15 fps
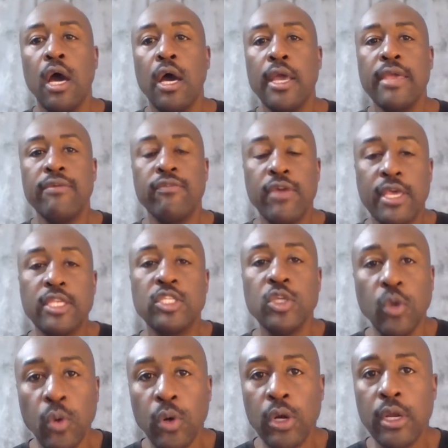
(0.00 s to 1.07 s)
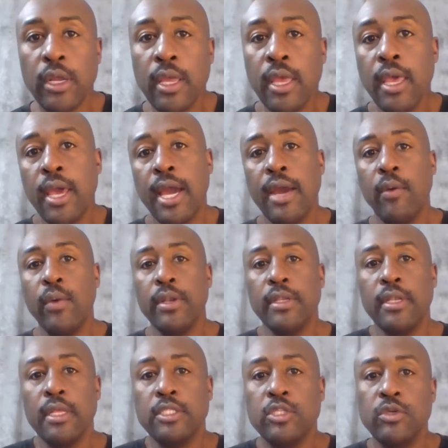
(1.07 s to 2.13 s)
event tour. I
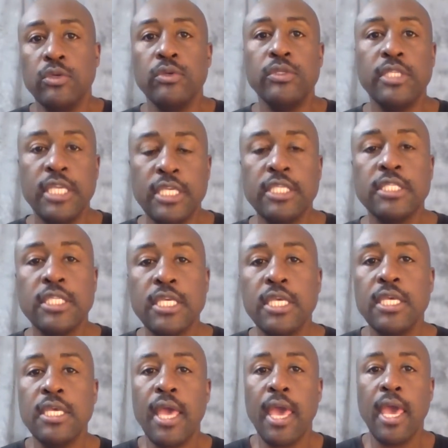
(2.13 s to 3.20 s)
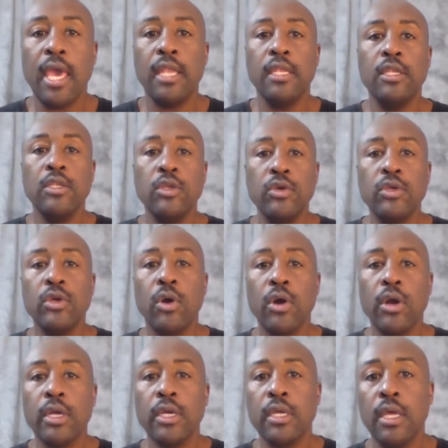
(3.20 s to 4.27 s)
went to DC and New
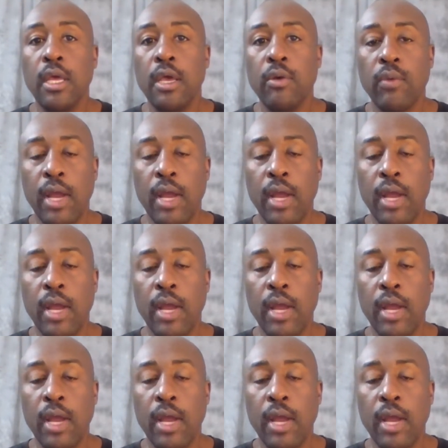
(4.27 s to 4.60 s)
York,